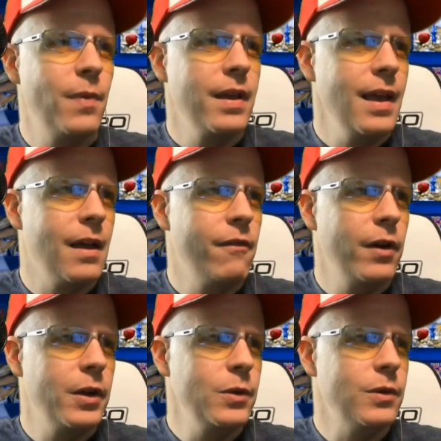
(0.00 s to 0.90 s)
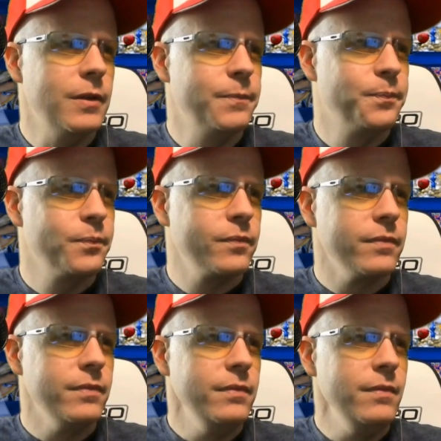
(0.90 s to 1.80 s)
But yeah, very cool.
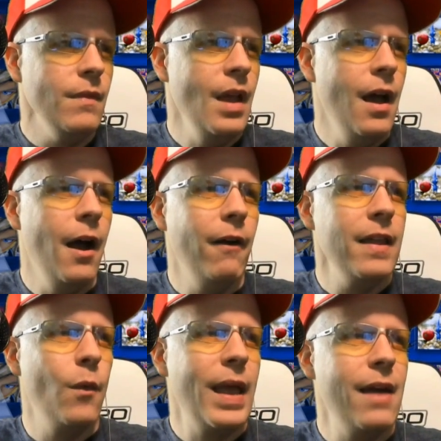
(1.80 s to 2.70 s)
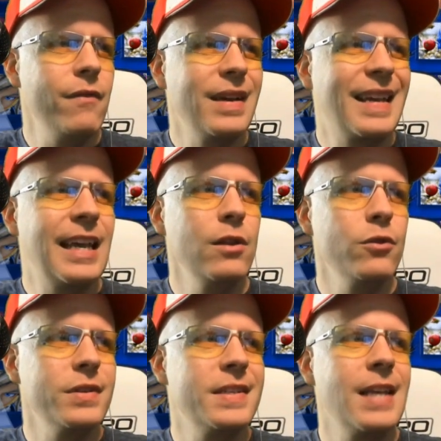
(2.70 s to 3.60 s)
All right, then we have
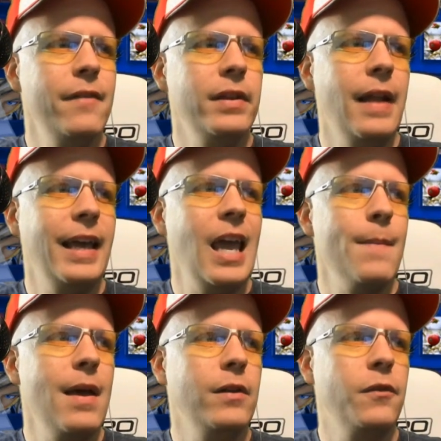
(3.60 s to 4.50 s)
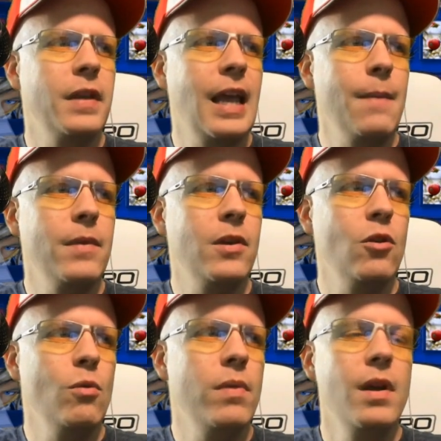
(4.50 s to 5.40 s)
Killer 7. That came out for the
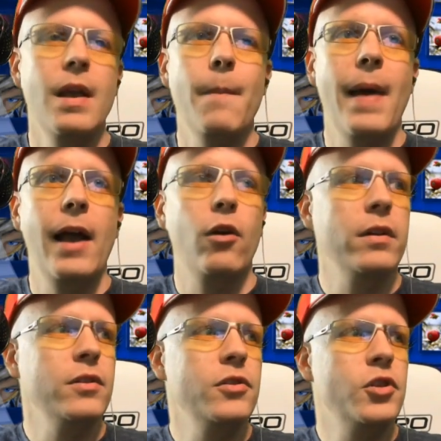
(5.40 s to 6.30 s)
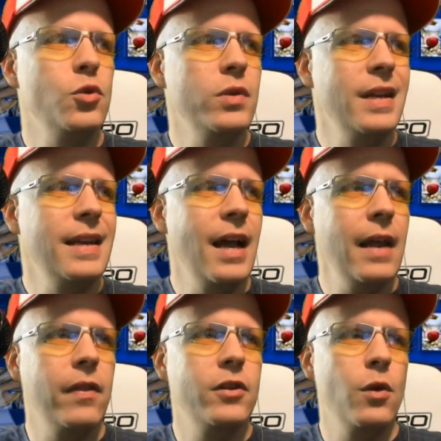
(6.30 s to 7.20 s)
GameCube back on June
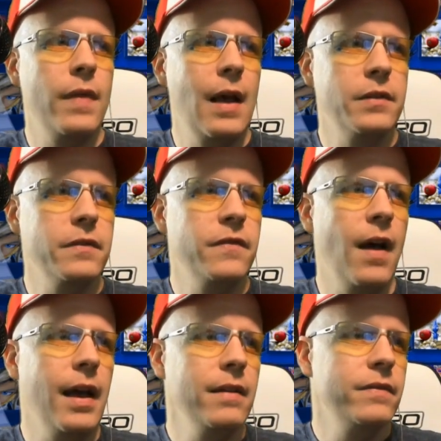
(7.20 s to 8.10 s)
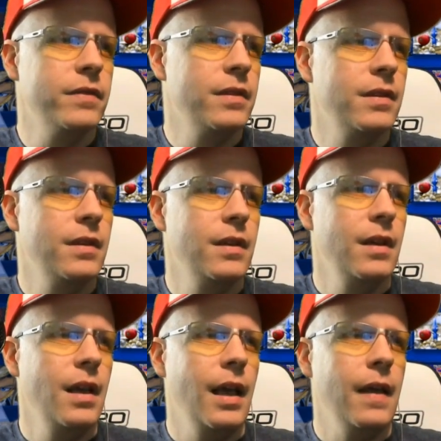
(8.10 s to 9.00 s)
9th, 2005.
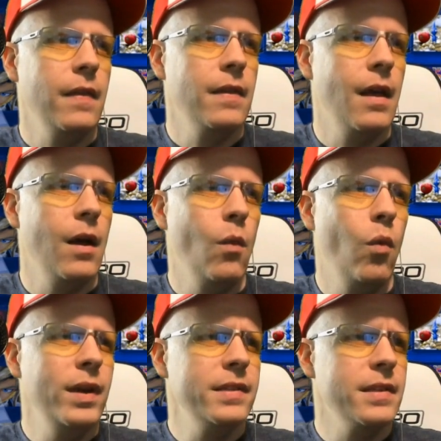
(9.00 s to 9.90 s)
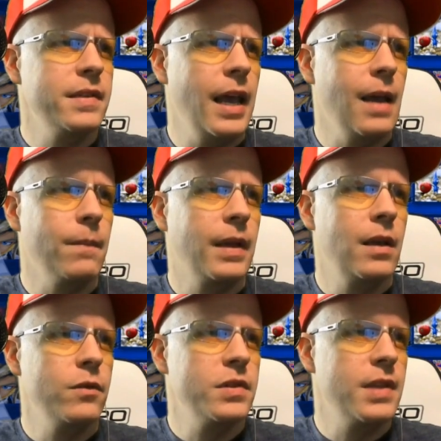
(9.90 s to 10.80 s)
And uh, what is this game,
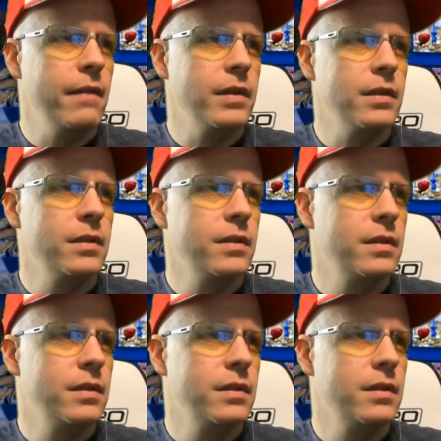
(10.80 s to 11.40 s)
Killer 7?